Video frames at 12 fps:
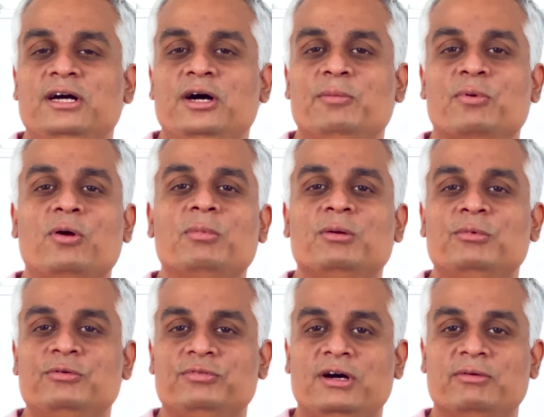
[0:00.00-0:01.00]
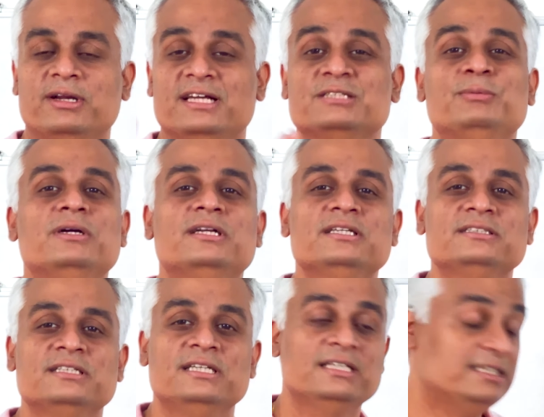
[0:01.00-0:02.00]
a problem of our expertise,
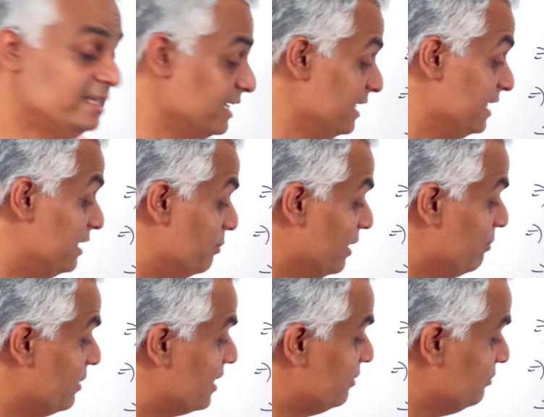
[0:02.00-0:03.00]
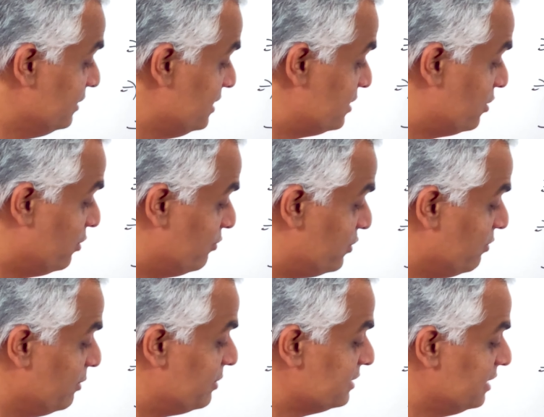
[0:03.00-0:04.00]
then it may become, instead of
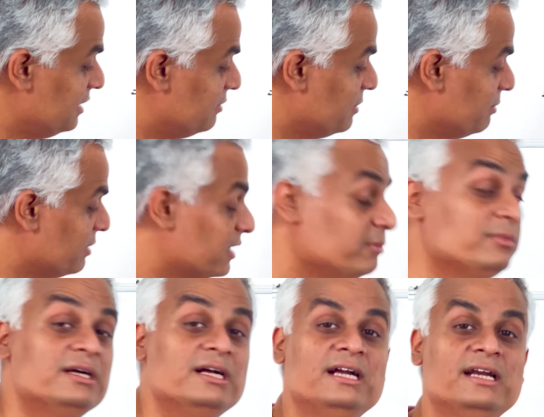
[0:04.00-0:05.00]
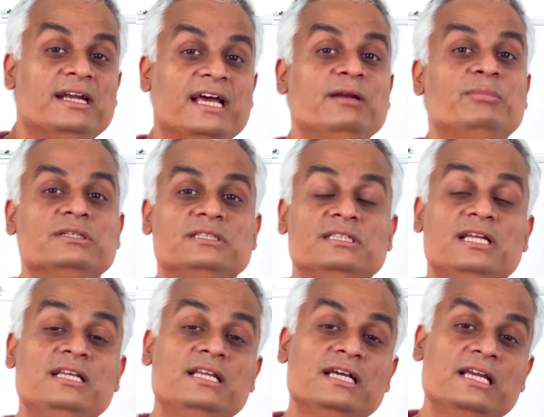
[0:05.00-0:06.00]
12%, it may become 9%.